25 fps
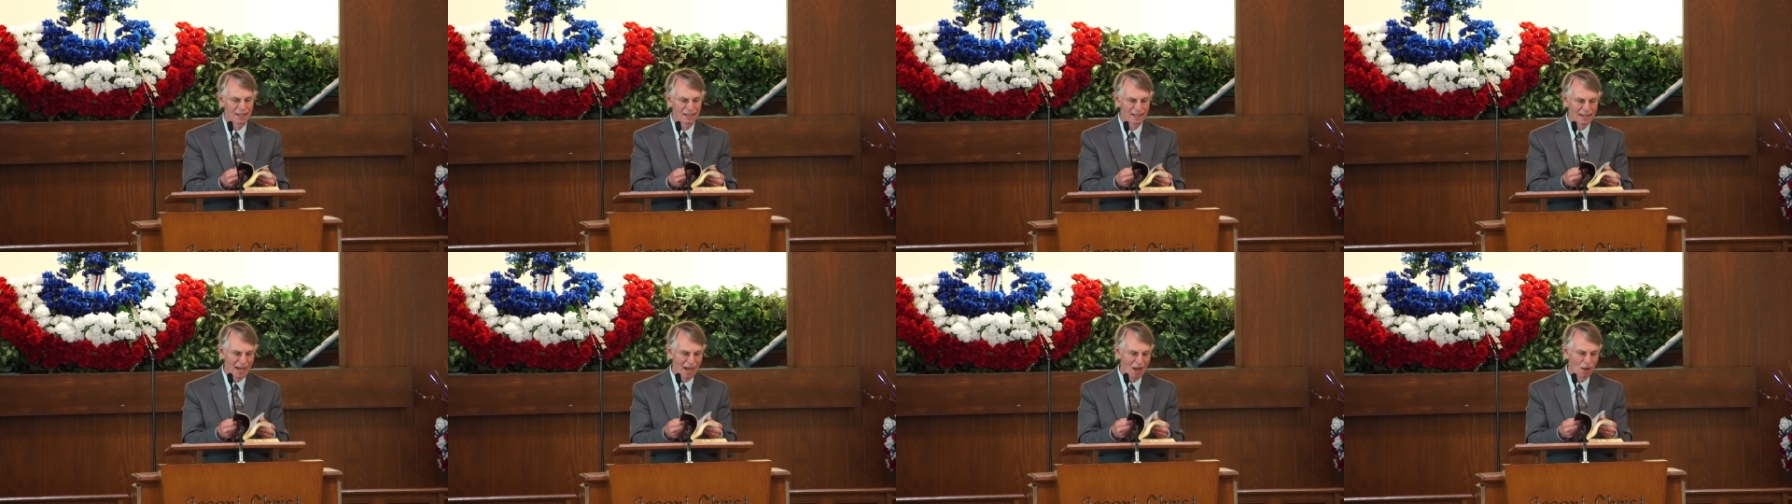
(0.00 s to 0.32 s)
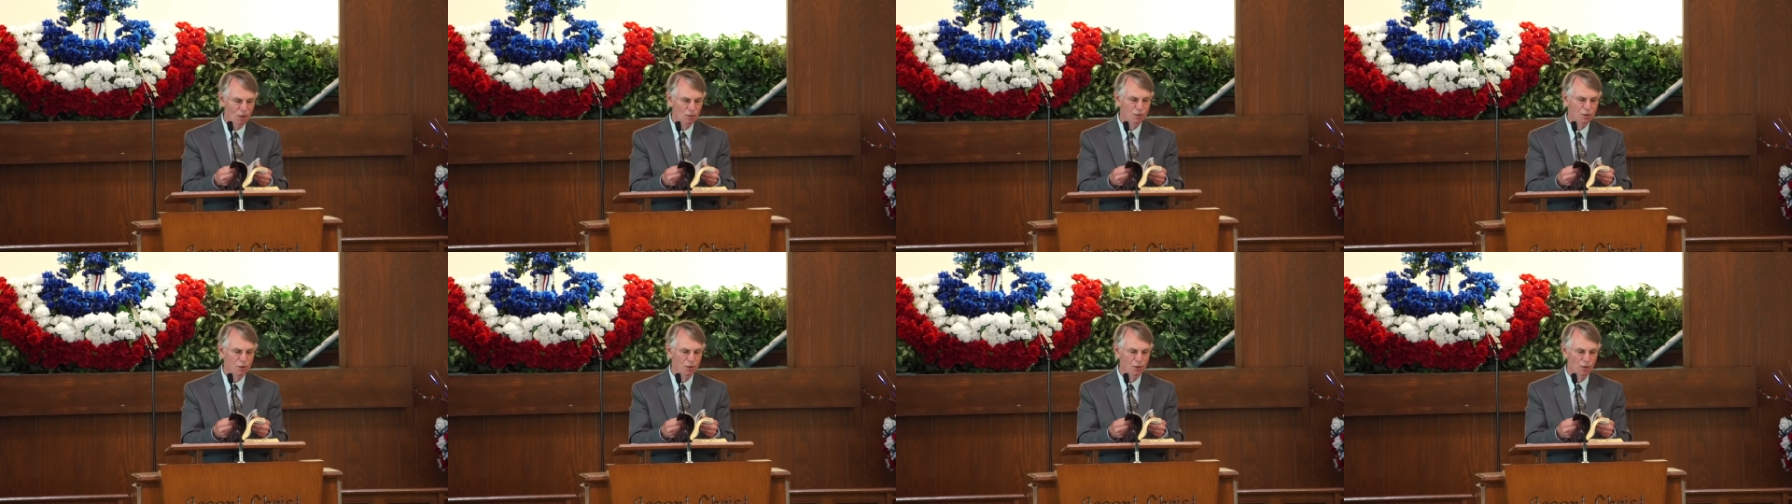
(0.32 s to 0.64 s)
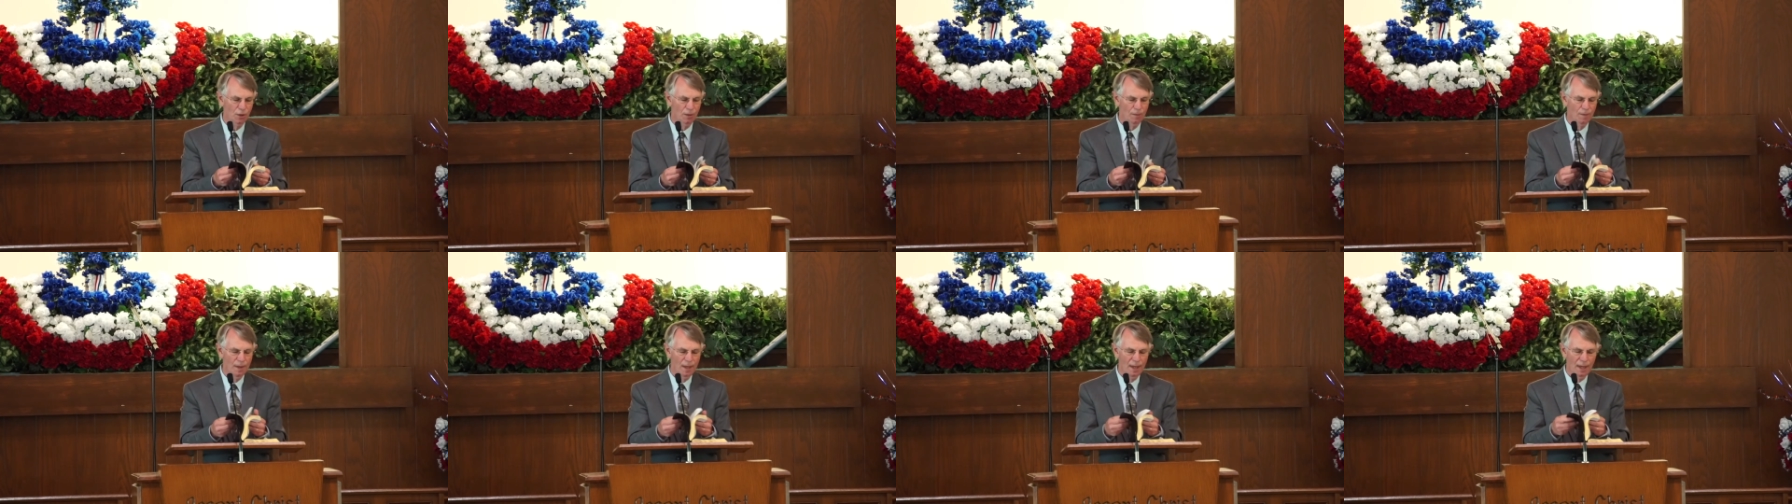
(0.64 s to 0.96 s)

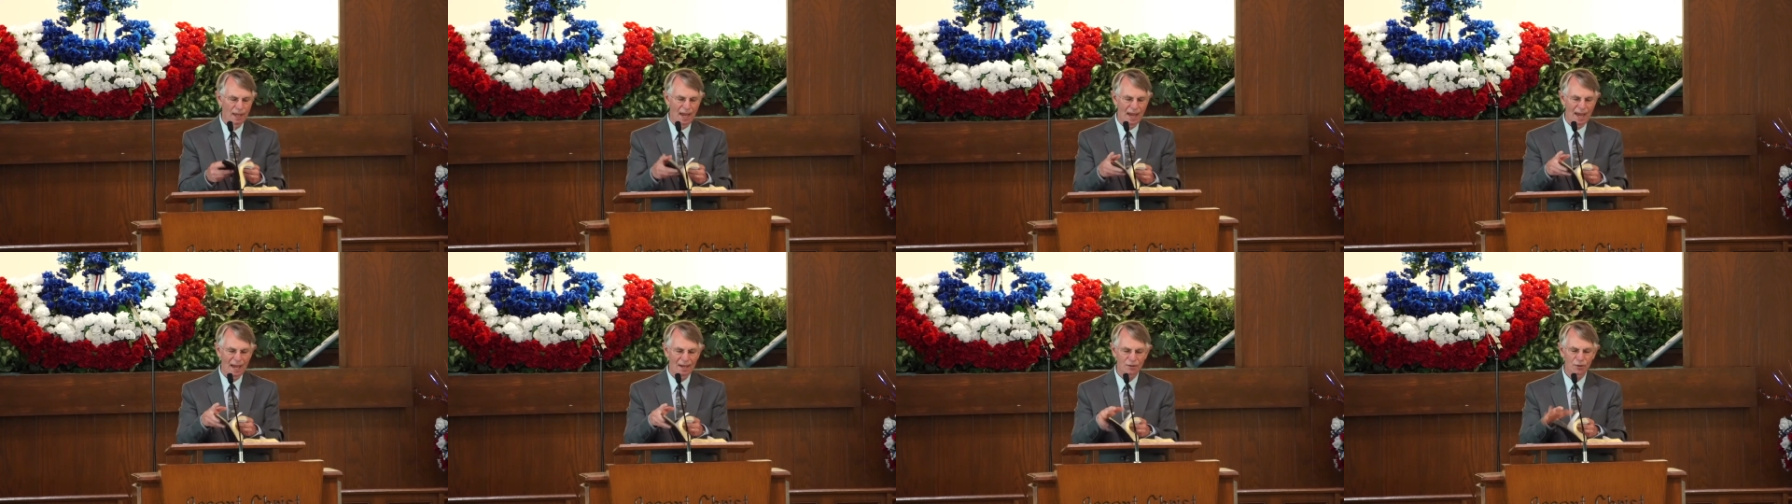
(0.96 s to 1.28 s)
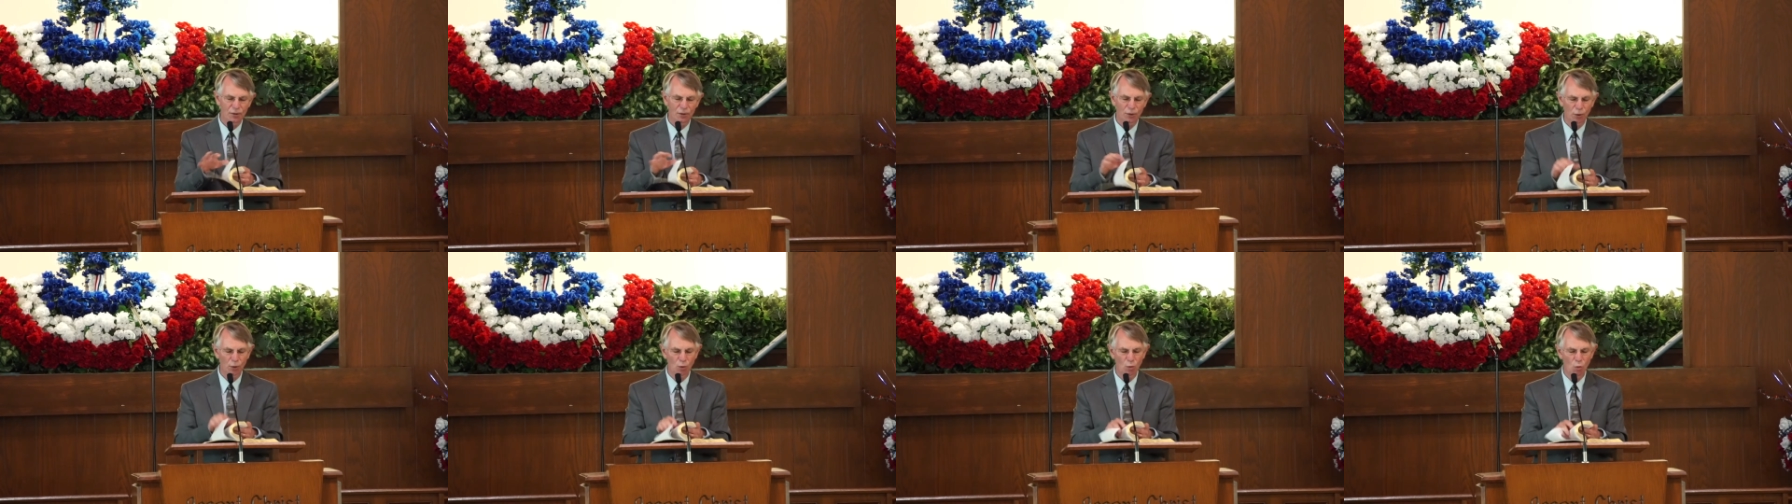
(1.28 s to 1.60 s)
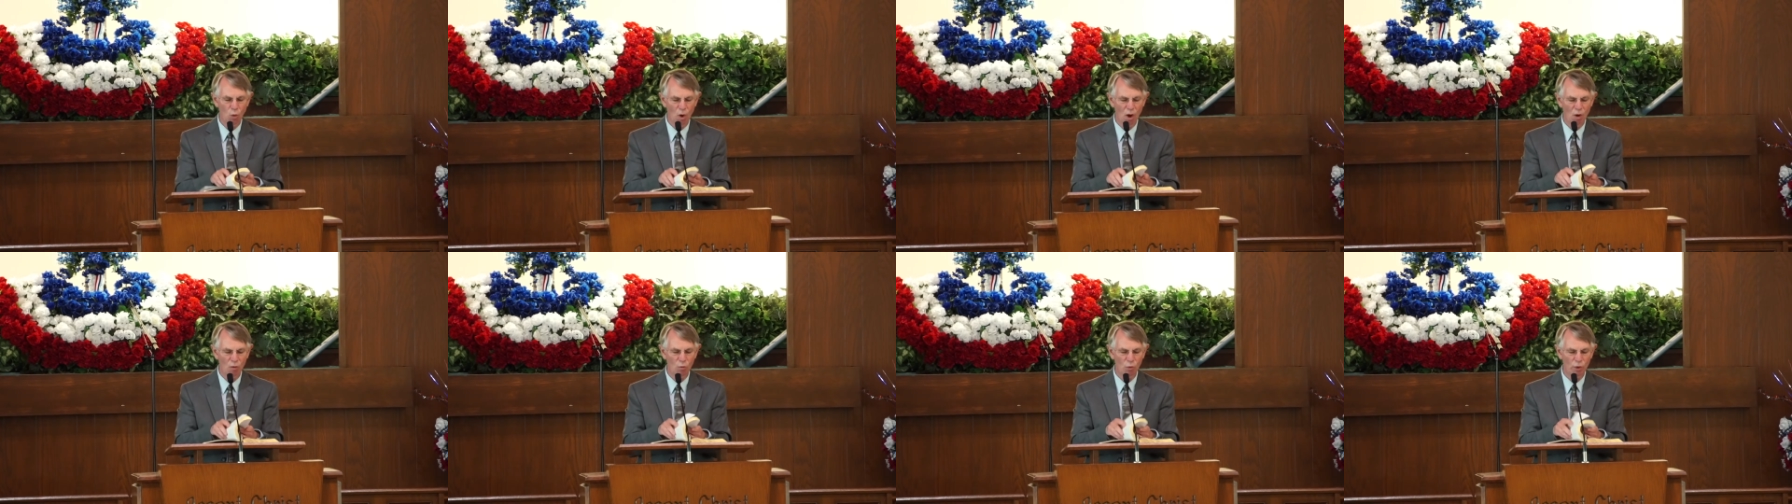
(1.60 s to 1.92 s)
counsel as to
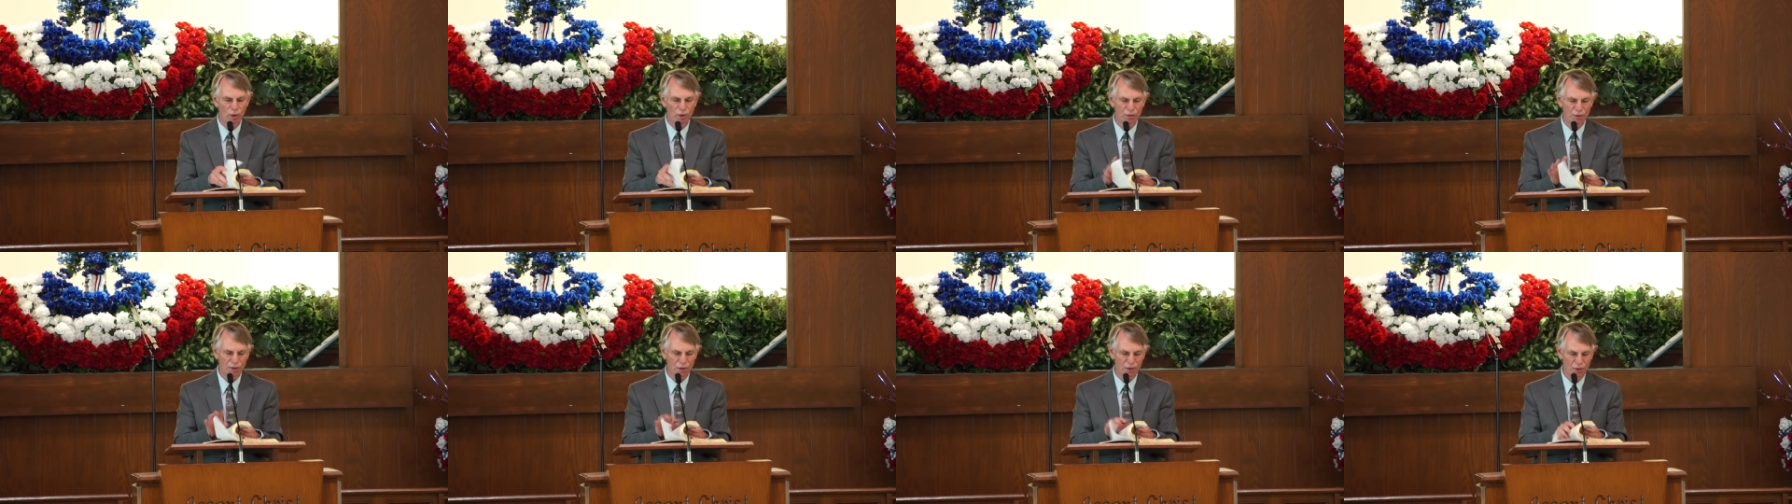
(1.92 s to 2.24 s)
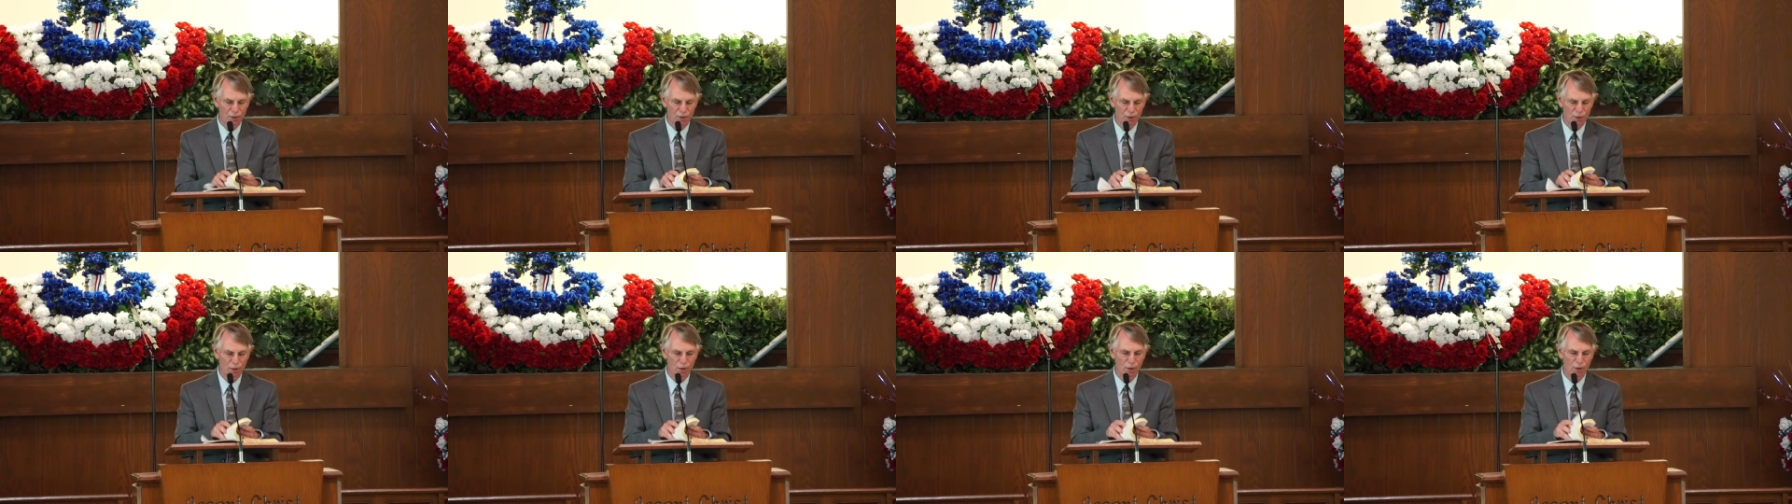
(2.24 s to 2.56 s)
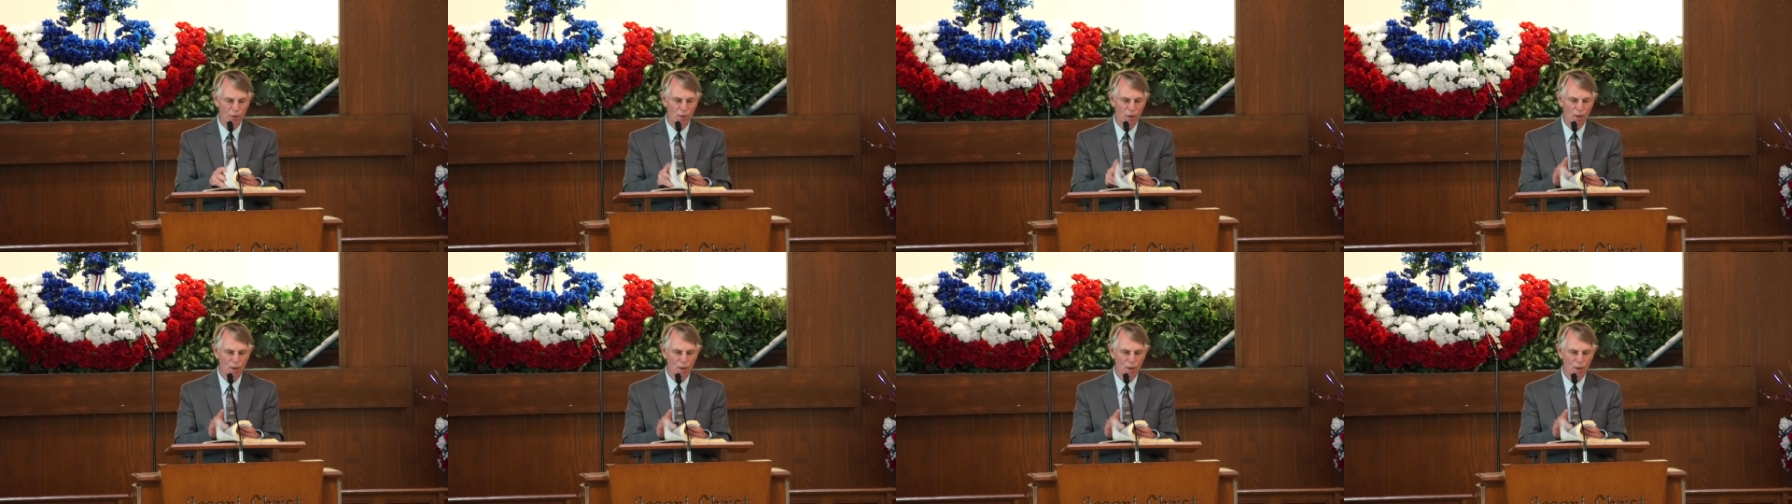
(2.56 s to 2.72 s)
what we're to do